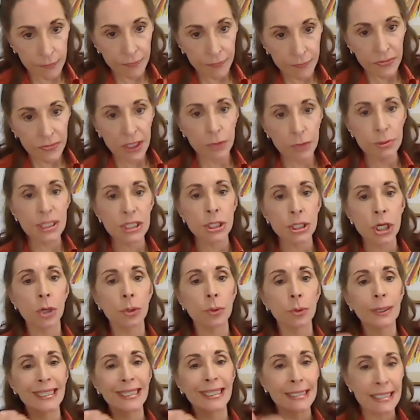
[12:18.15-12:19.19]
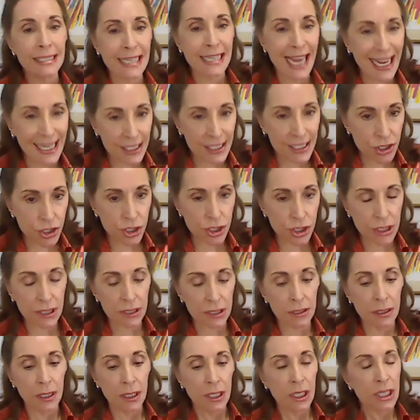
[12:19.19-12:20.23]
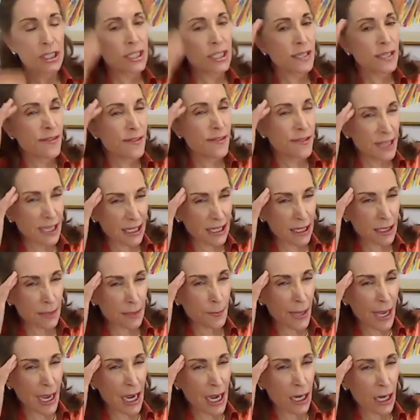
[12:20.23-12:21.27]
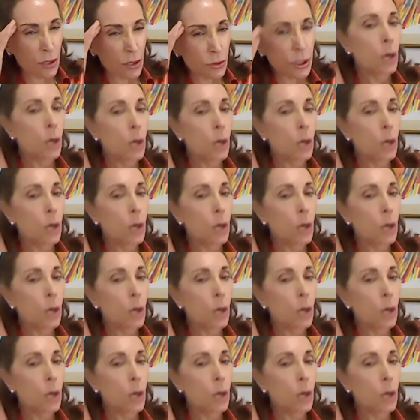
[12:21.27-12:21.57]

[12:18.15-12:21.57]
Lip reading: There was no intention to think about,